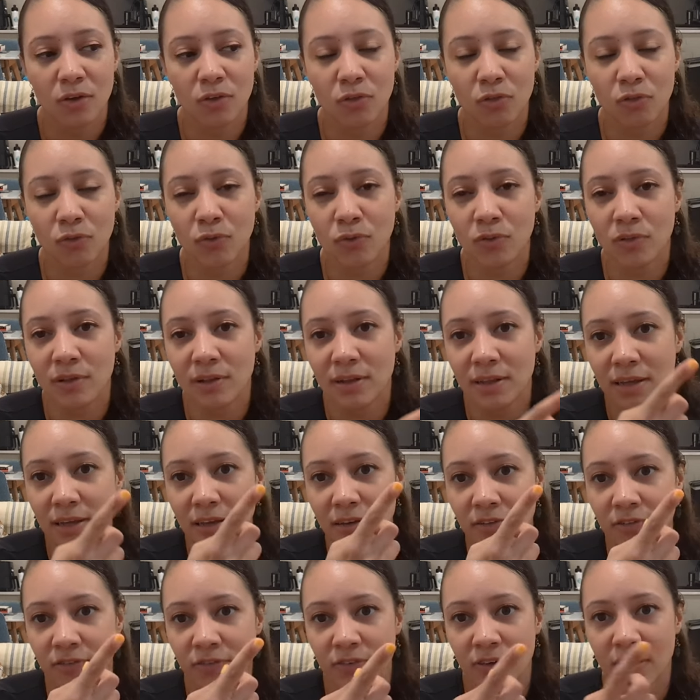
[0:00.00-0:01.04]
through the
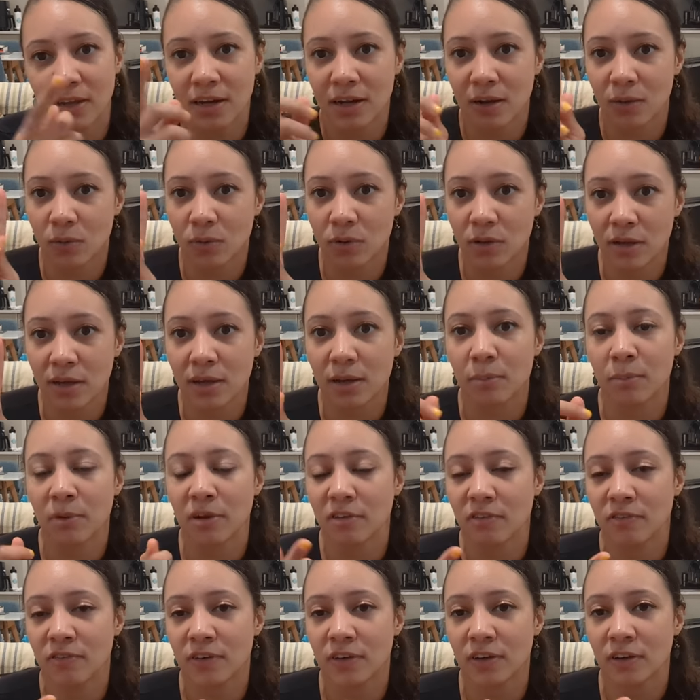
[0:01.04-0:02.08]
leaf and I will look at my
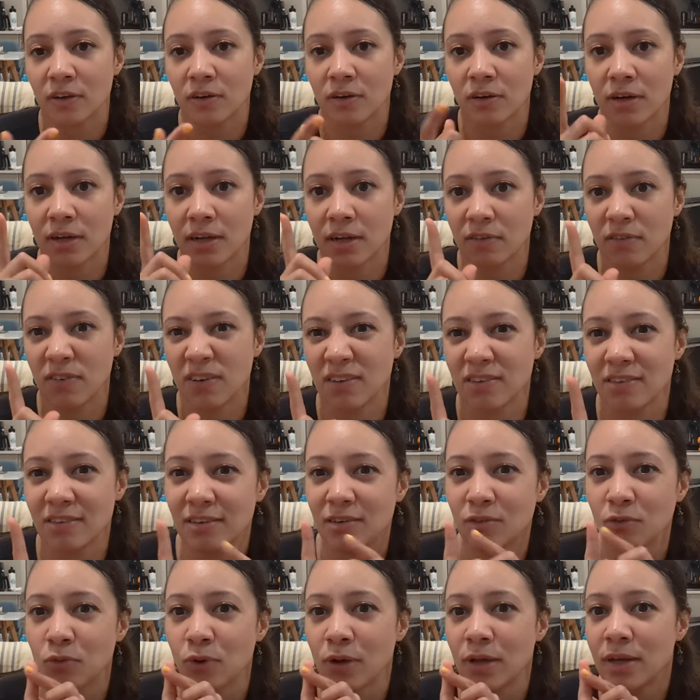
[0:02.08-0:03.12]
finger and if I see
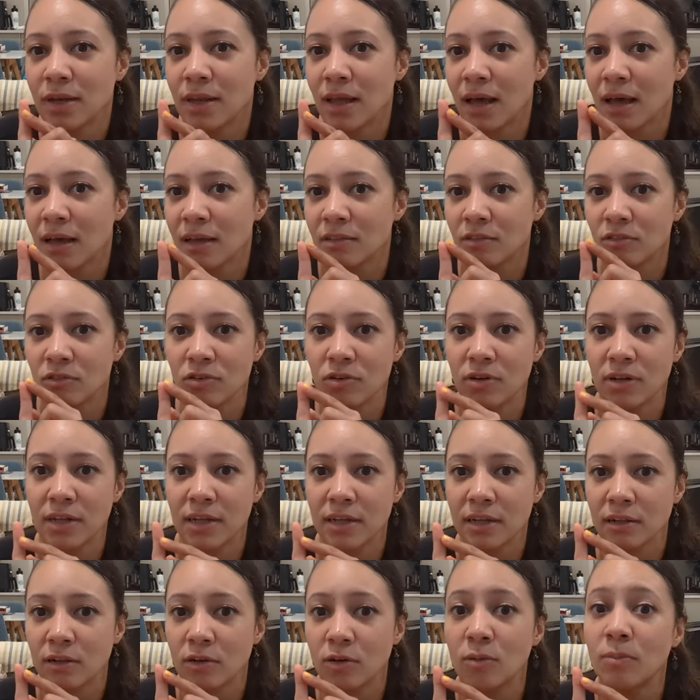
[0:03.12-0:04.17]
red dots or like
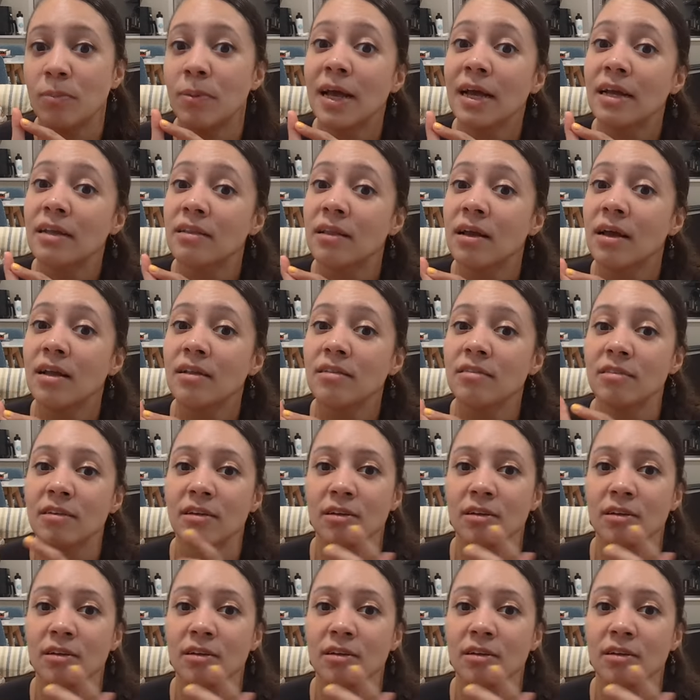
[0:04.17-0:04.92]
little black dots,